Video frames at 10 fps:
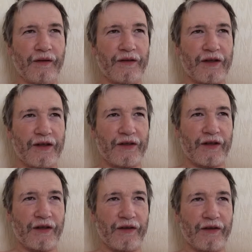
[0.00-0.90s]
it's
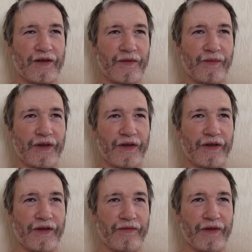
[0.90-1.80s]
actually going somewhere. I
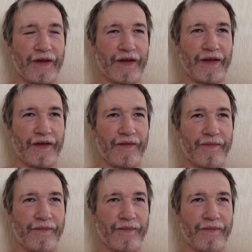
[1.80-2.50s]
don't really know.